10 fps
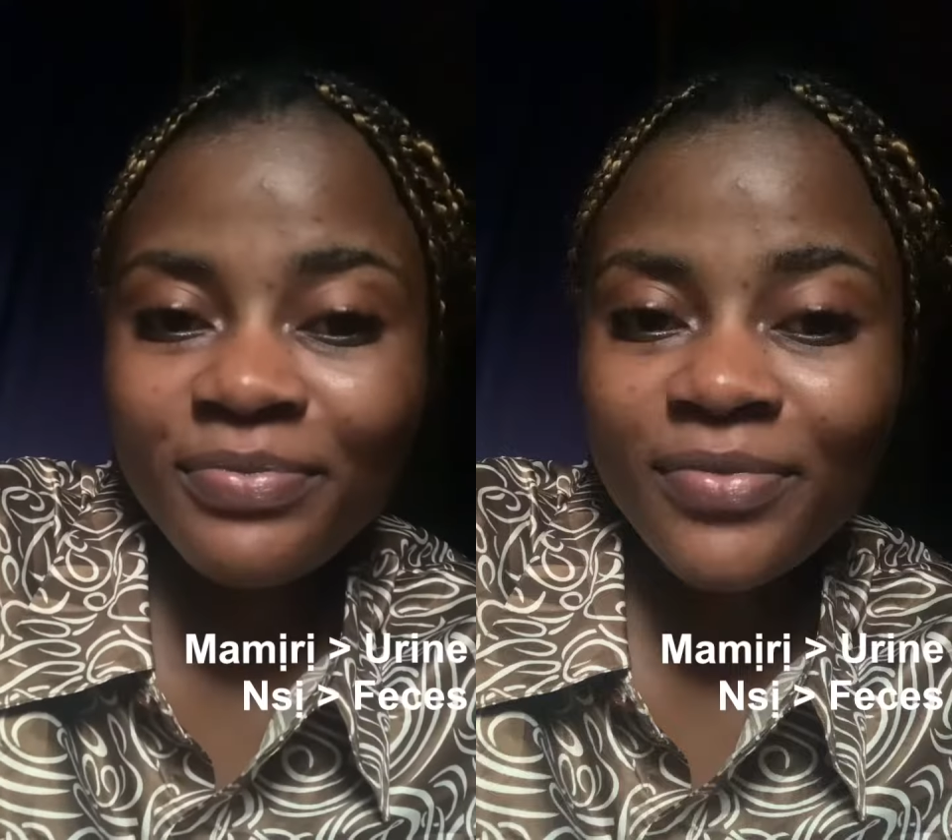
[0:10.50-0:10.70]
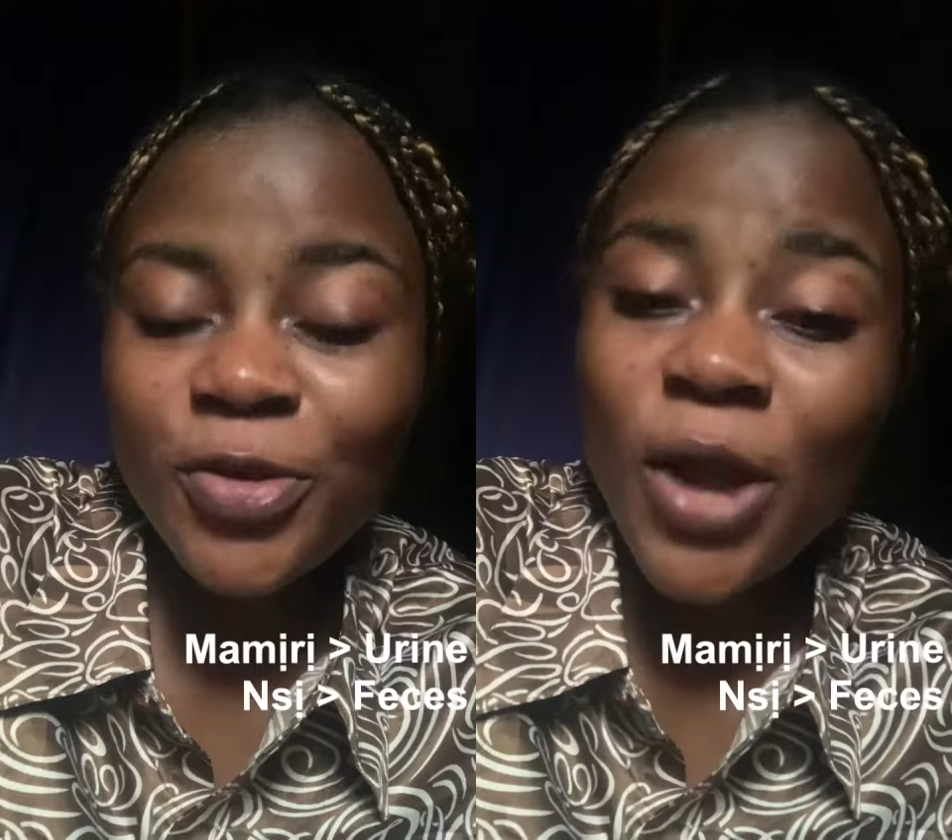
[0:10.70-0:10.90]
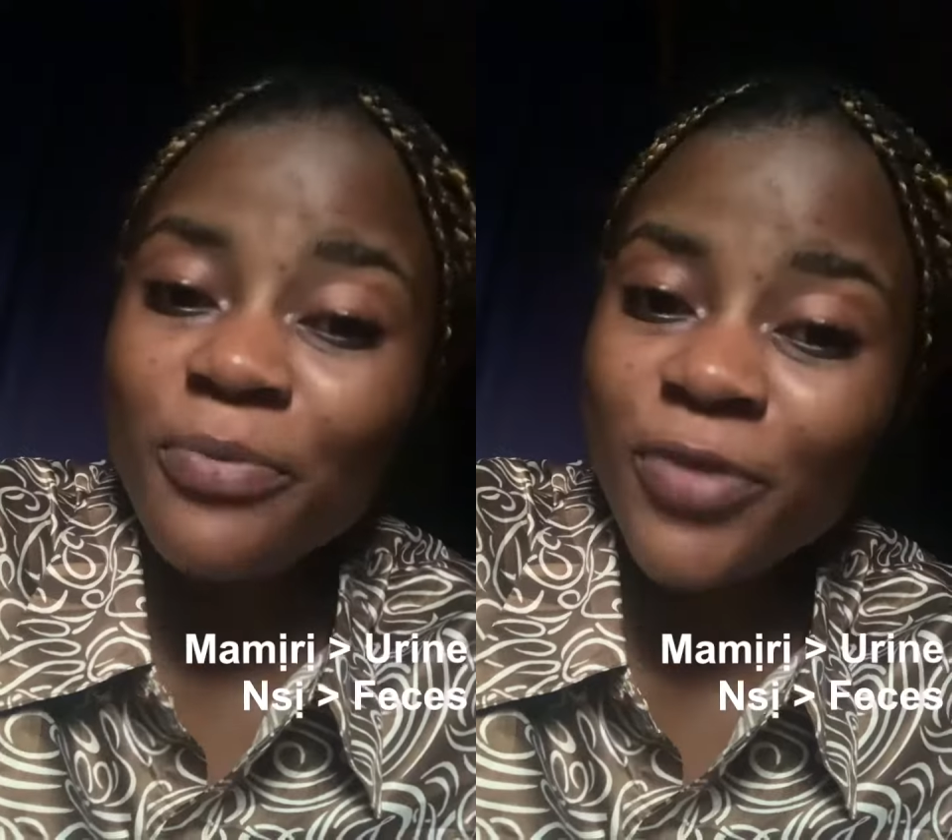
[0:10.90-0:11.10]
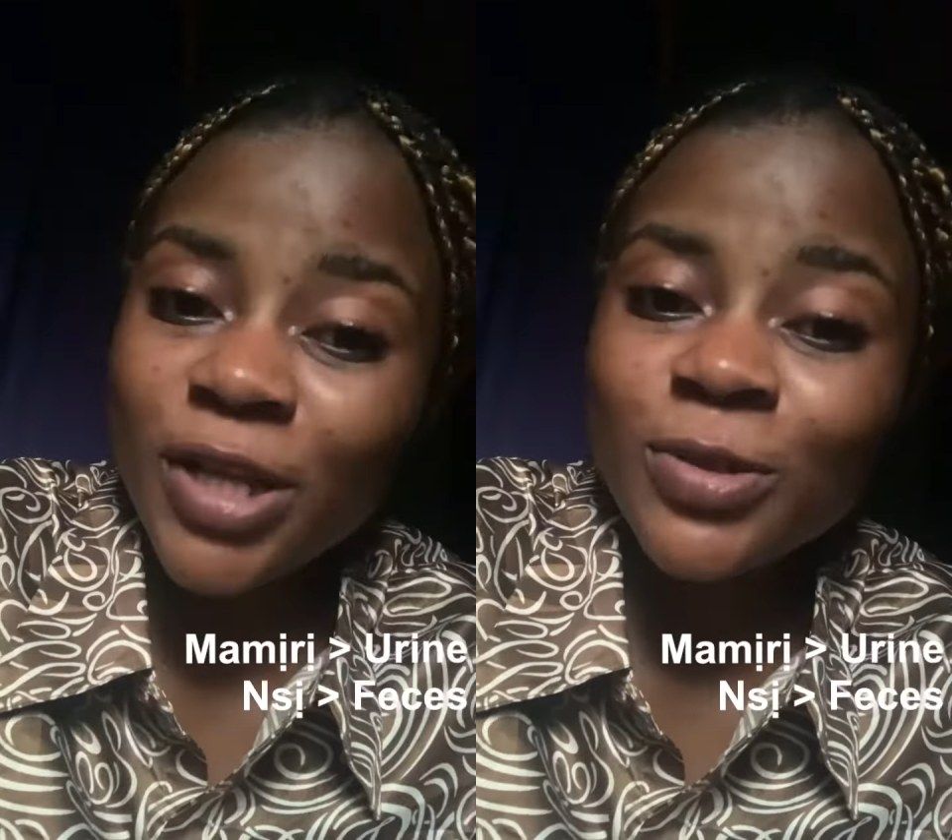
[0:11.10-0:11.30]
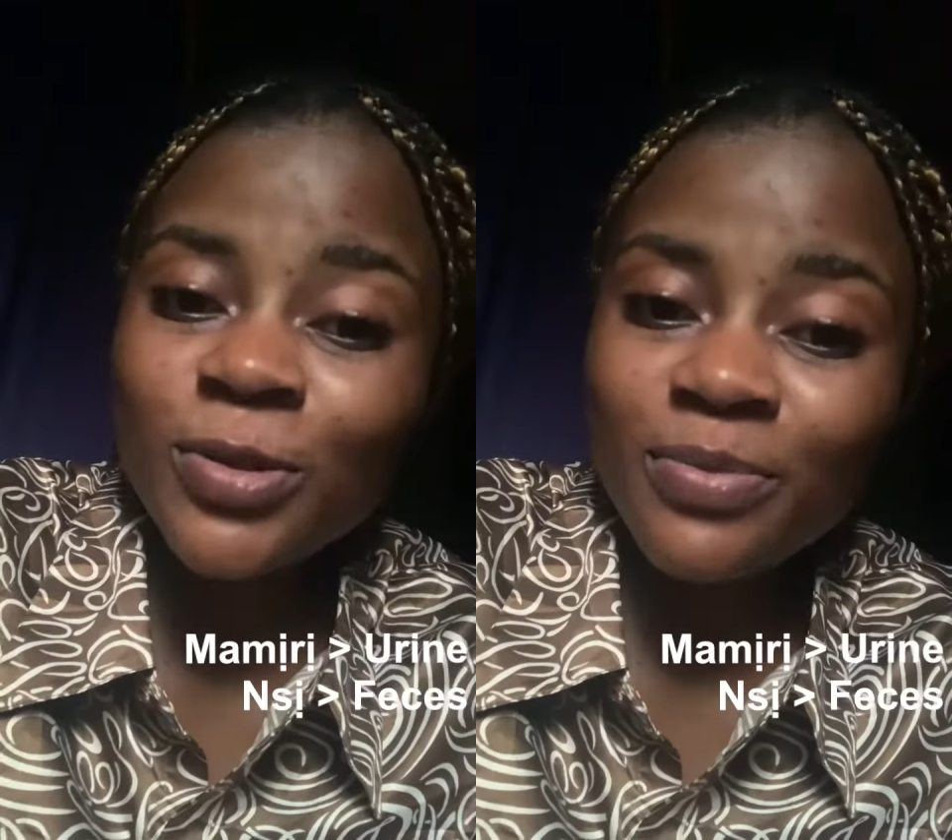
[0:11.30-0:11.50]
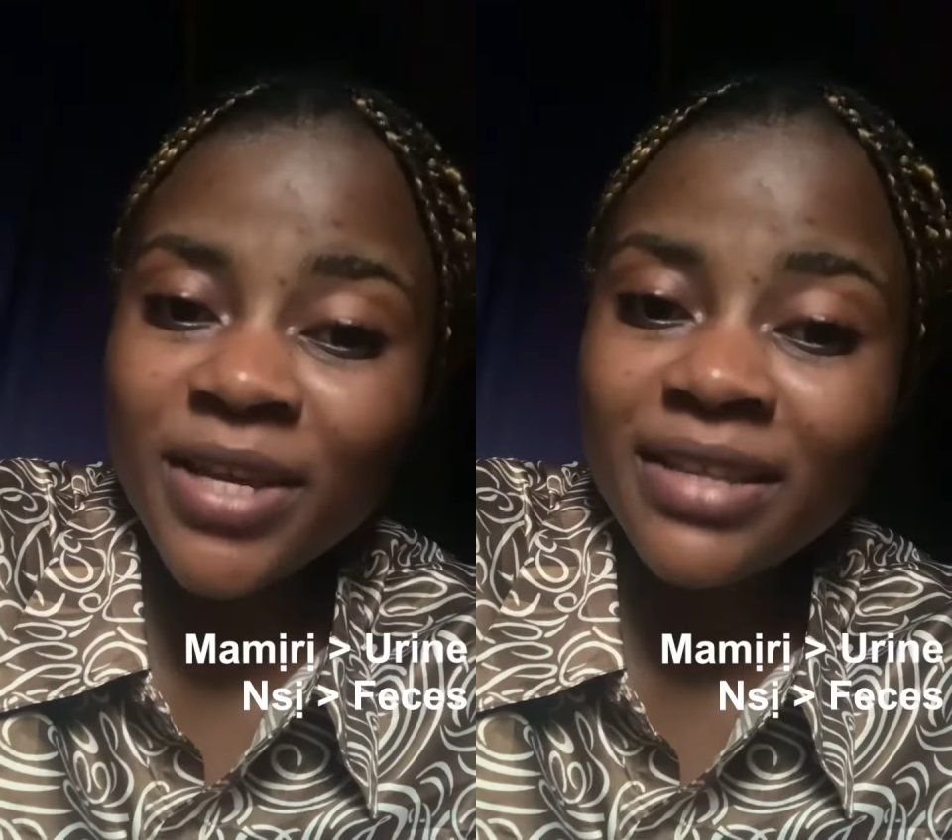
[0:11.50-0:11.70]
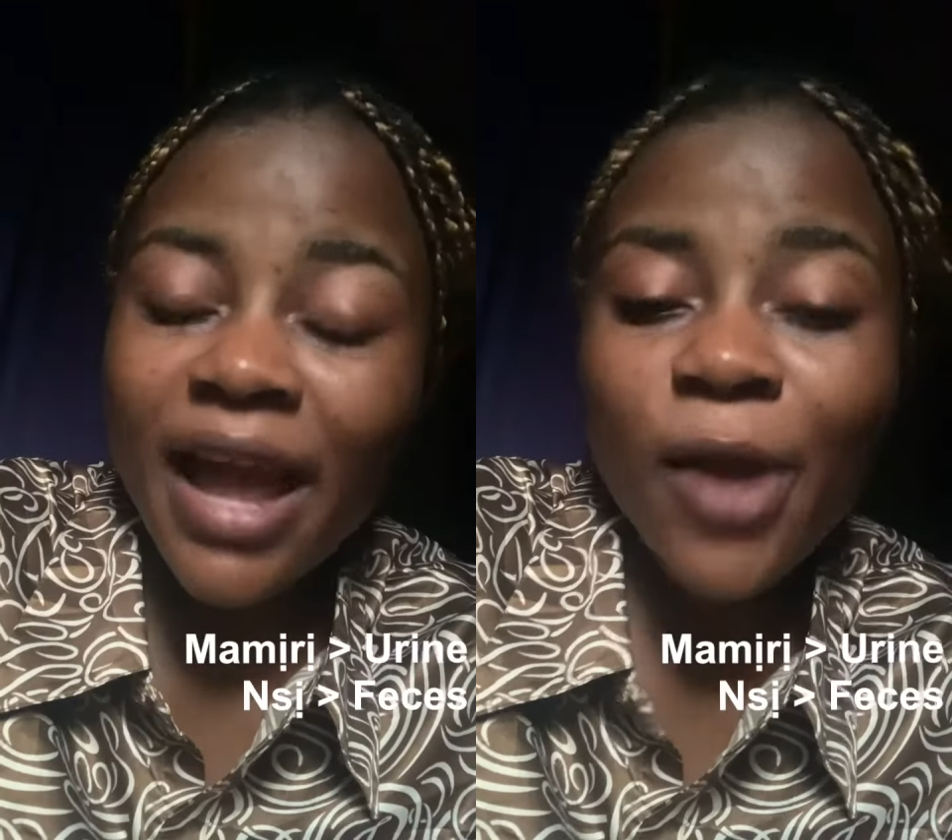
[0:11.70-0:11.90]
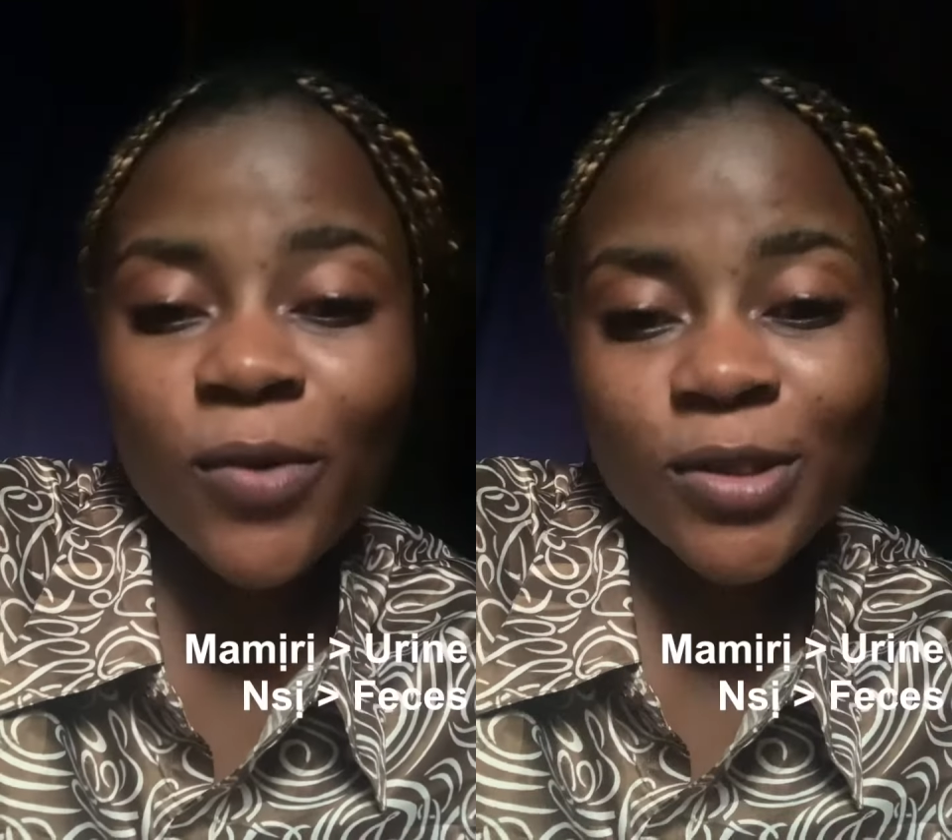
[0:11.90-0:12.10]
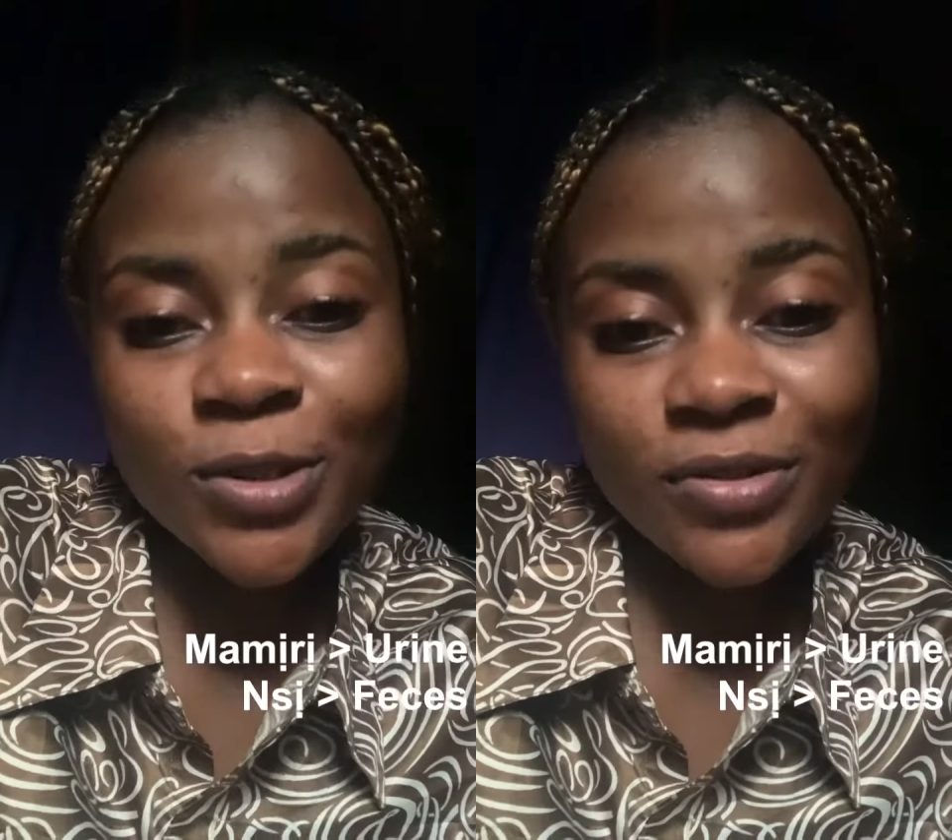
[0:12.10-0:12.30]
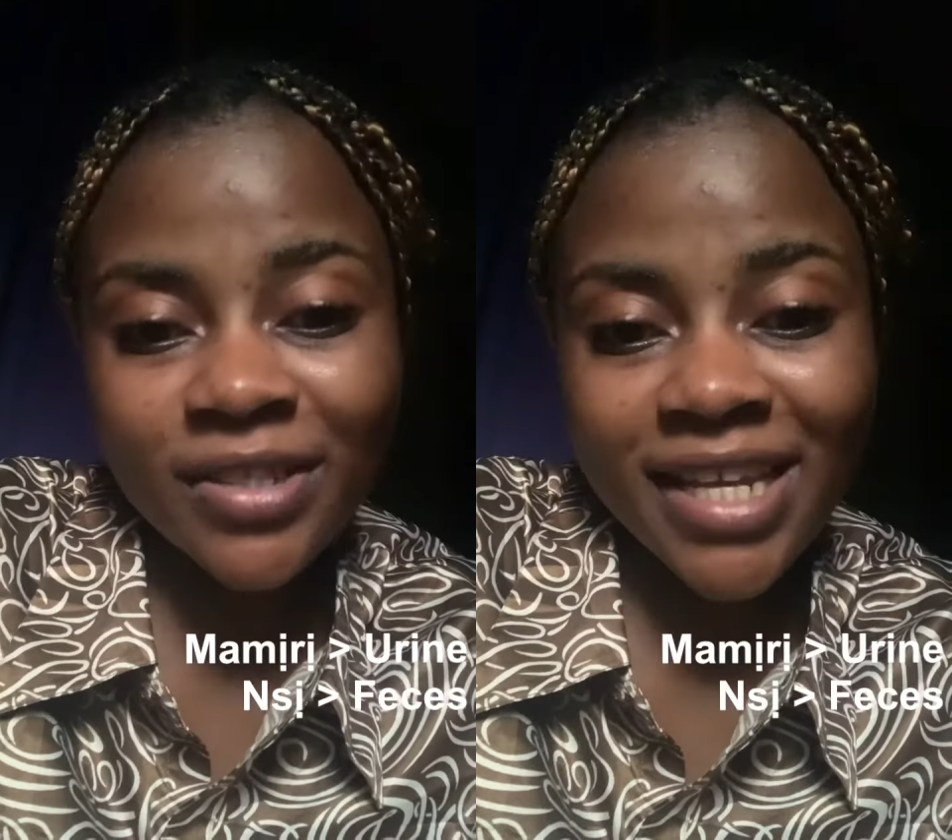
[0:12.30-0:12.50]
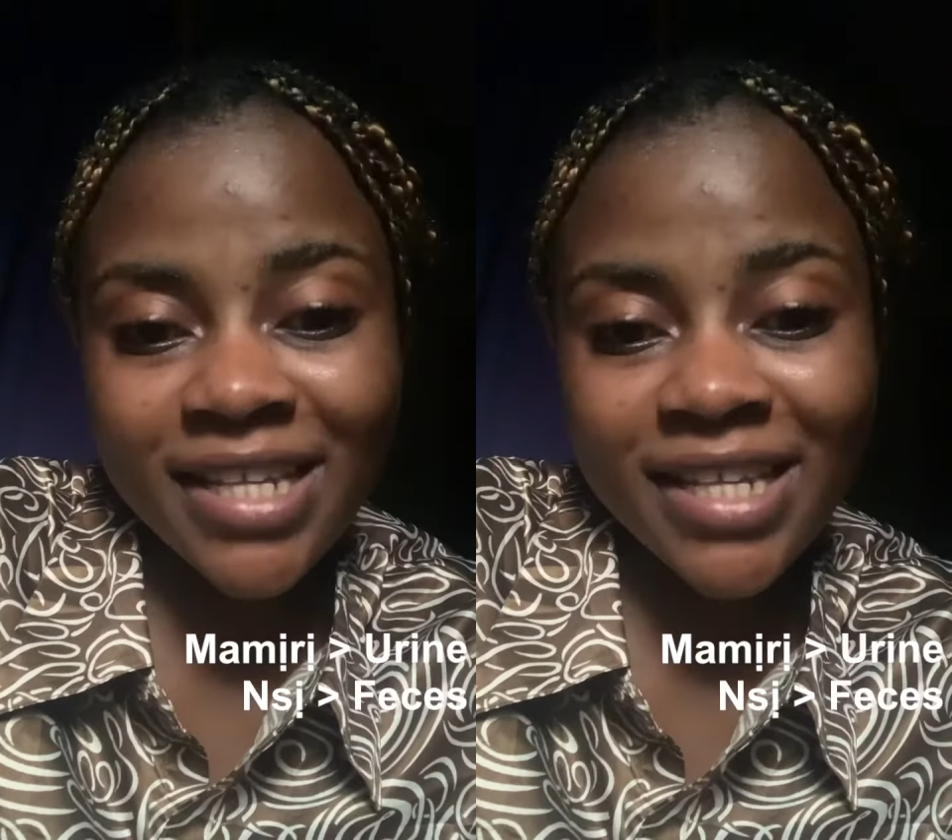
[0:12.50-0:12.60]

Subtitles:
You are pressed could mean I want to urinate.